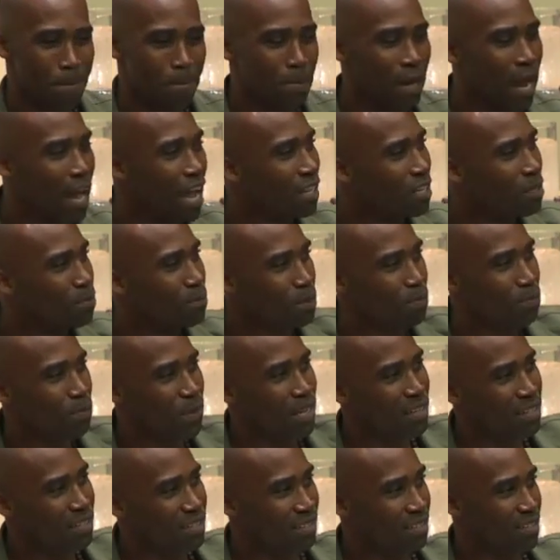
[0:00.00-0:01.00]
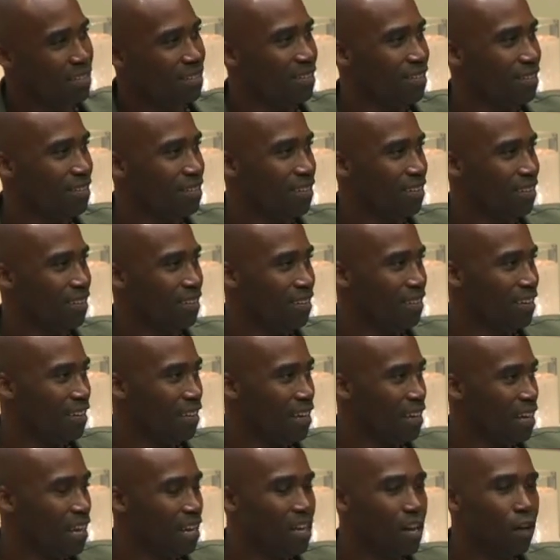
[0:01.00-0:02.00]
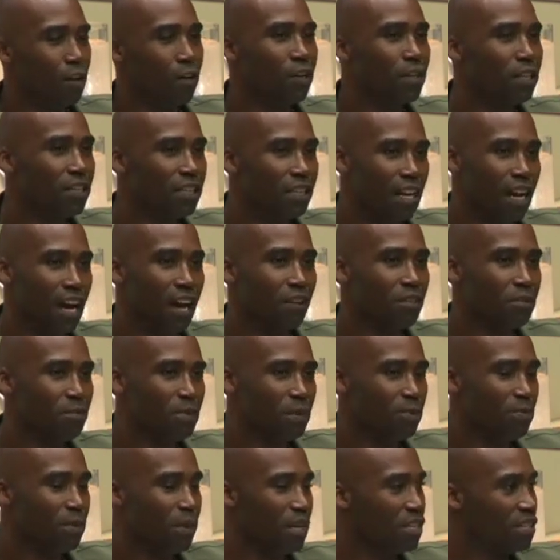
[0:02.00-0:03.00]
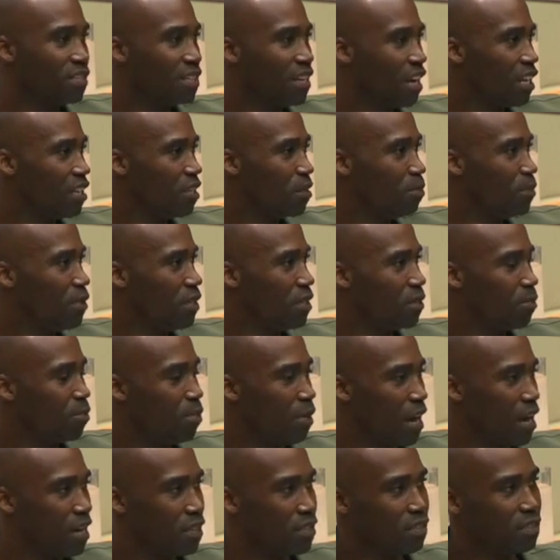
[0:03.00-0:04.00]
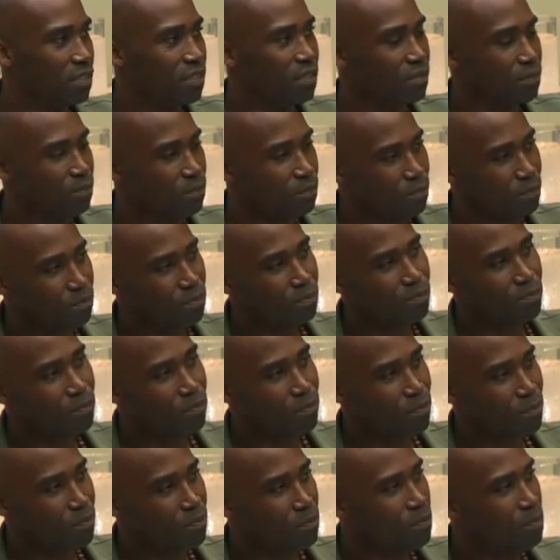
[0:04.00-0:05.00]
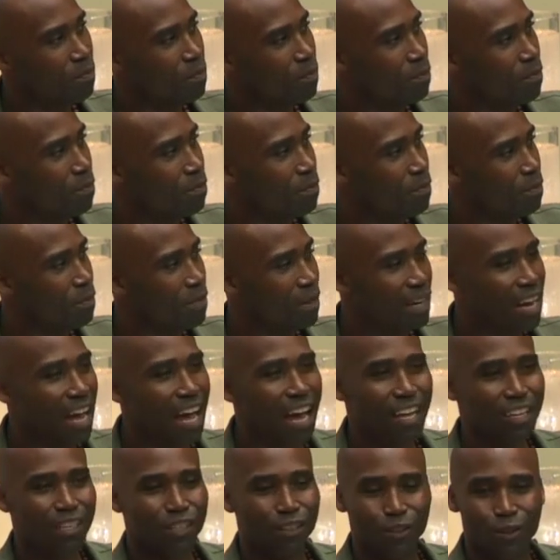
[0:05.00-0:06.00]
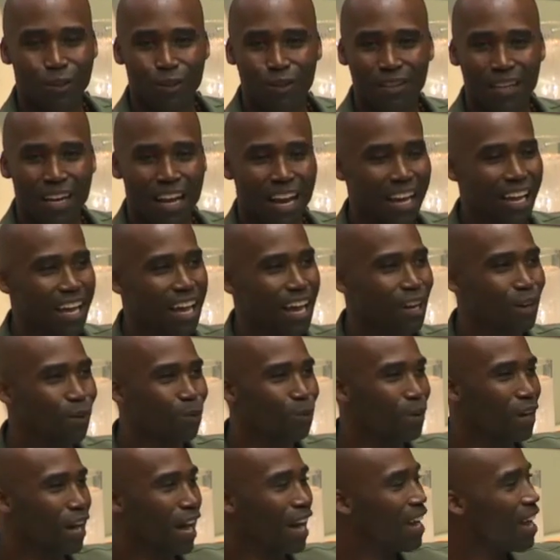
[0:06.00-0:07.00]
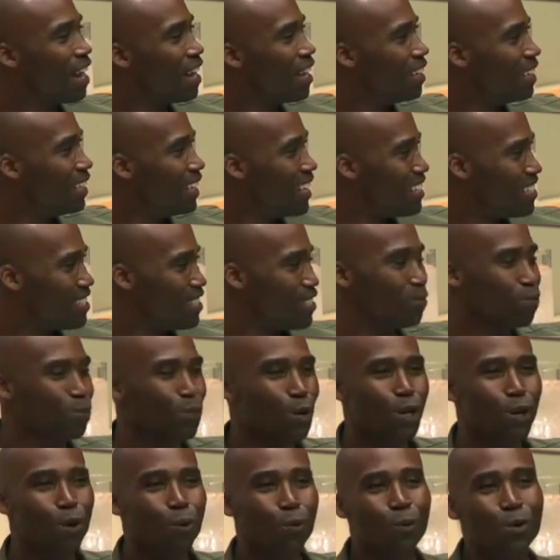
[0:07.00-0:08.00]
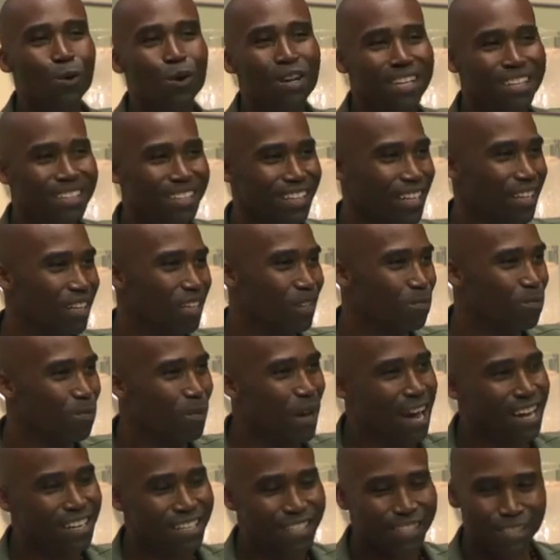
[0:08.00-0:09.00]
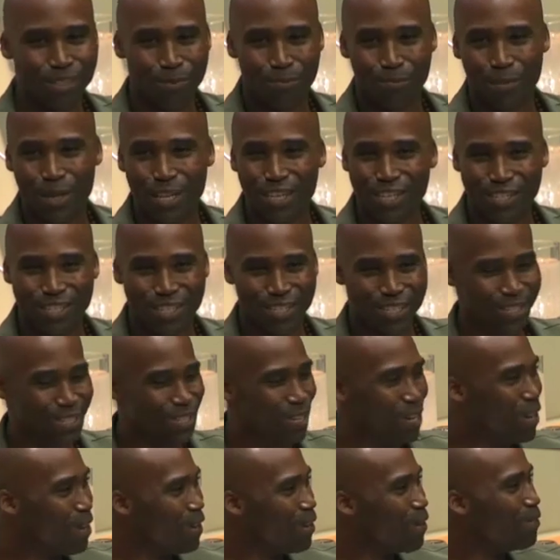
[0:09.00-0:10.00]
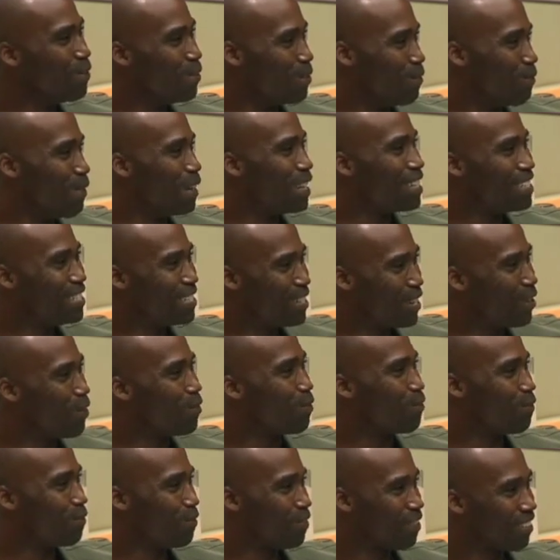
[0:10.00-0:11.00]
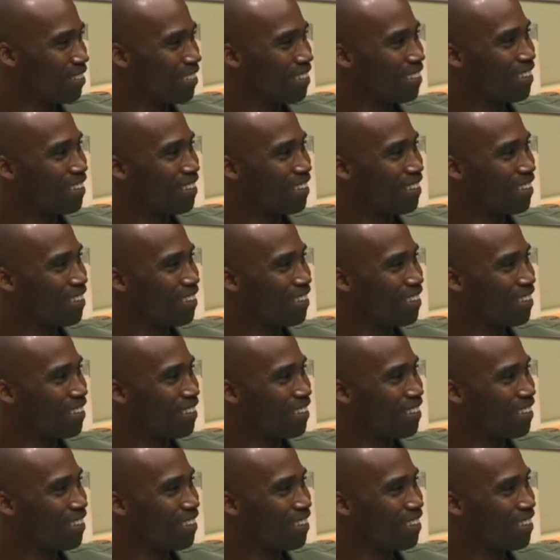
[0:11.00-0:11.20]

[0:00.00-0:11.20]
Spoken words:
But I had to be patient. And not only did I have to be patient, I had to be compassionate. And I had to learn that. I got a lesson 101 in compassion and patience with myself.